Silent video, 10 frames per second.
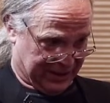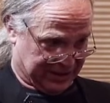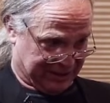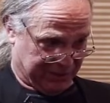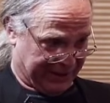
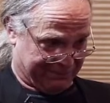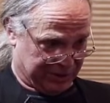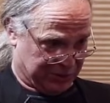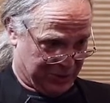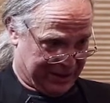split
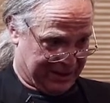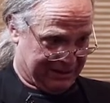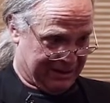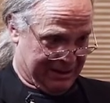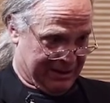
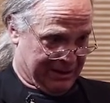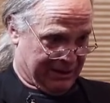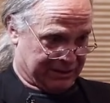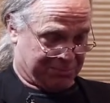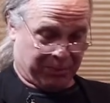between
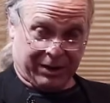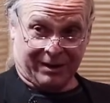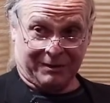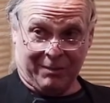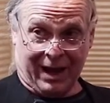
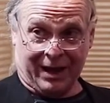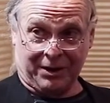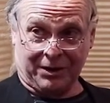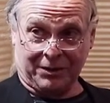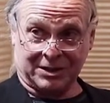spirit and matter,